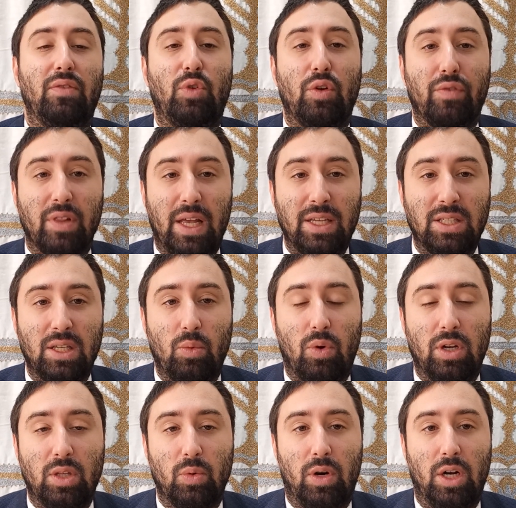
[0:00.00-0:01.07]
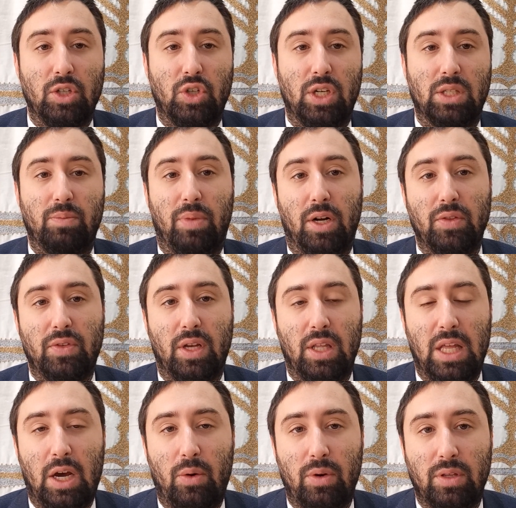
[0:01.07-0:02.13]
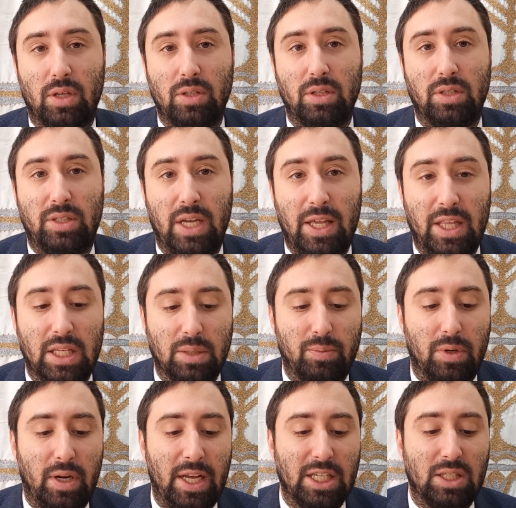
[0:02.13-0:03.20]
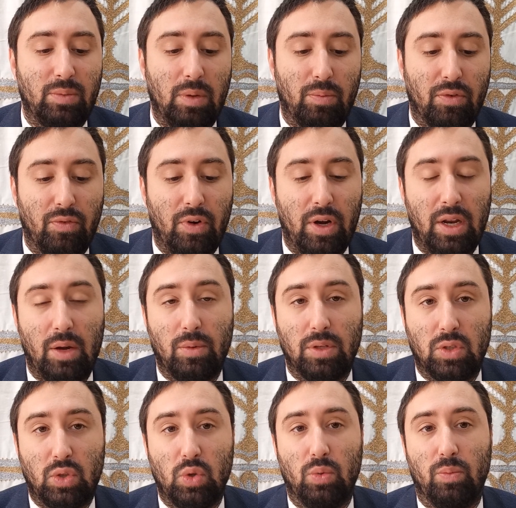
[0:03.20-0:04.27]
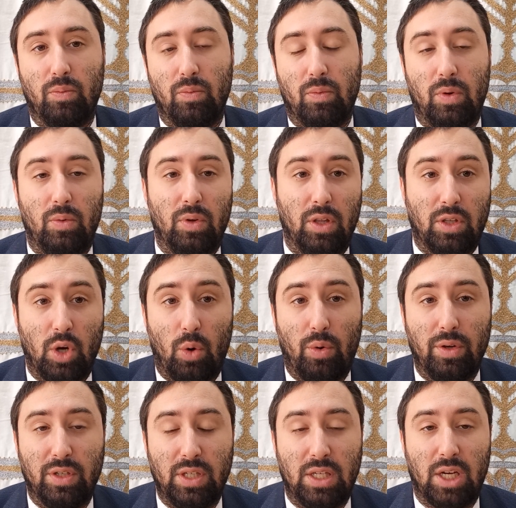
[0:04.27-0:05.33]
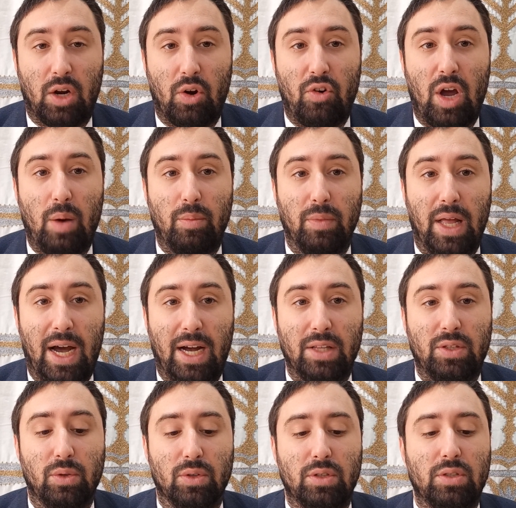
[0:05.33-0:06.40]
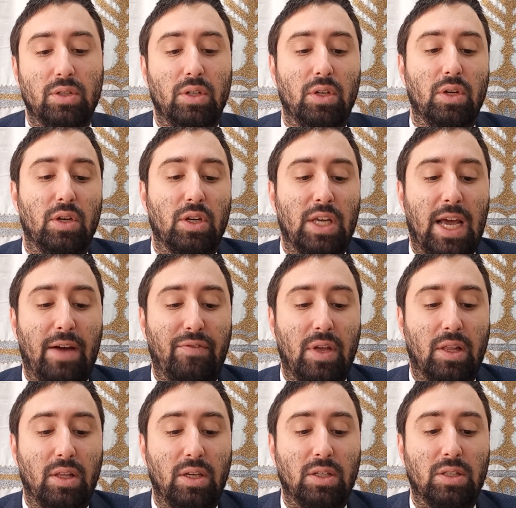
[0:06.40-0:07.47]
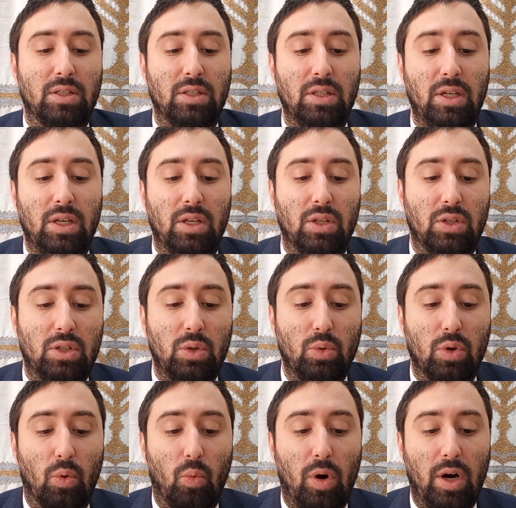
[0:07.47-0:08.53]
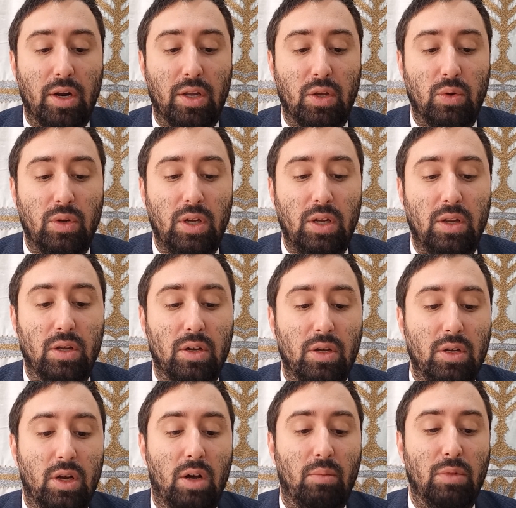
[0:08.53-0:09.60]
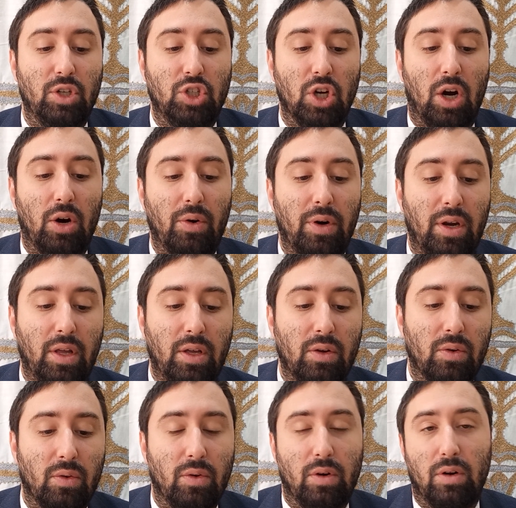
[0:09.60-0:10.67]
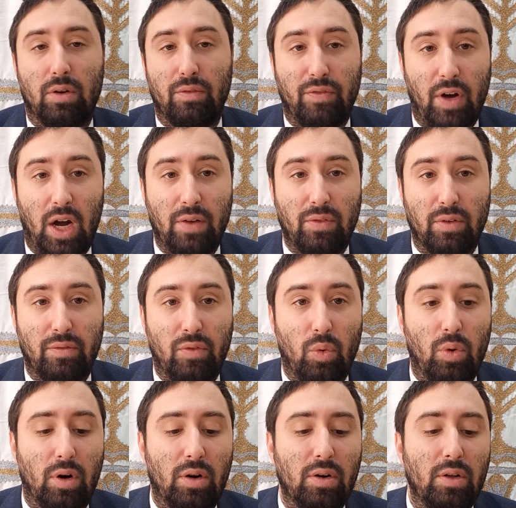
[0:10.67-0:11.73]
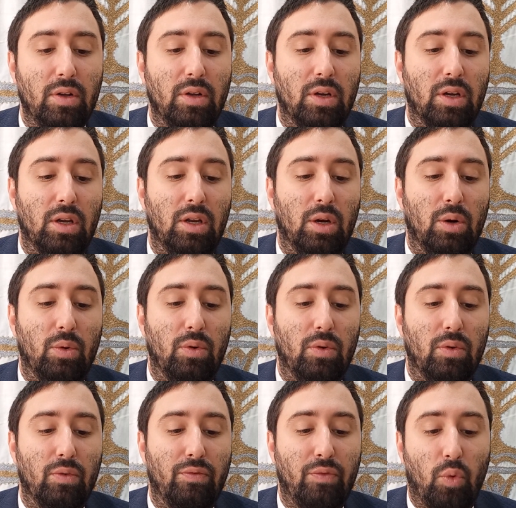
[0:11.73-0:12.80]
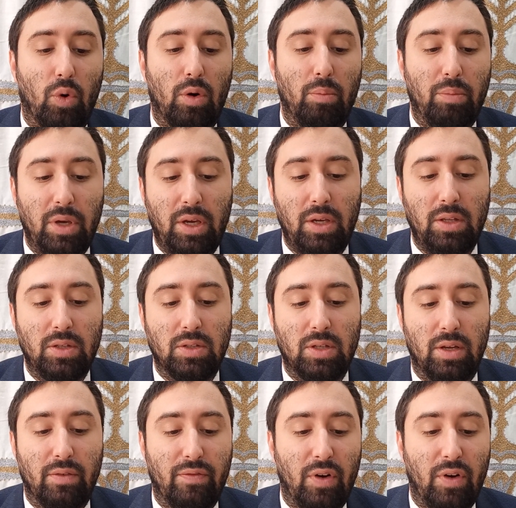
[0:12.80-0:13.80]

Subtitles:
you have less than 1 to 100, it's batal. Now, it doesn't say this, but it has to be provided. I would assume the Torah says, you have to at least need 2 to 1. You need a majority, or 5 to 4, 4 beans and